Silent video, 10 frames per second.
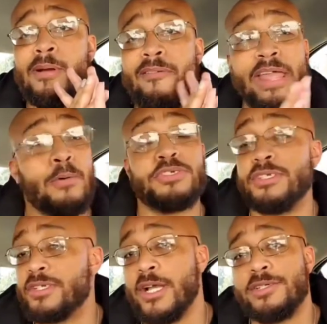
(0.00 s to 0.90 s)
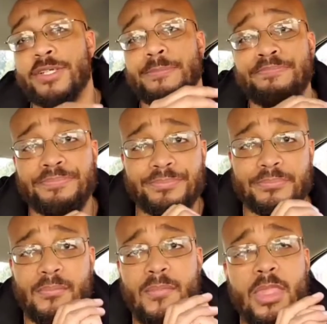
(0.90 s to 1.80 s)
that was disgusting.
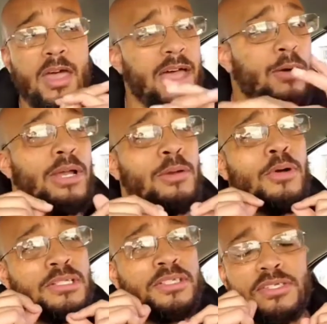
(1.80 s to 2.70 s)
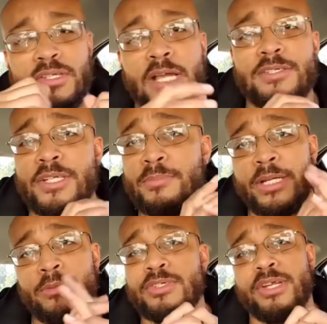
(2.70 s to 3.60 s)
Now, it wasn't disgusting,
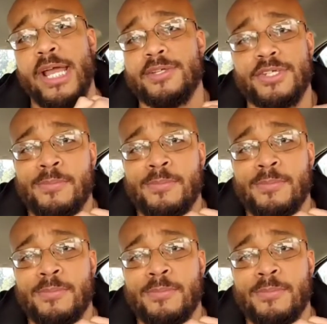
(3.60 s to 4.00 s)
but it was nasty.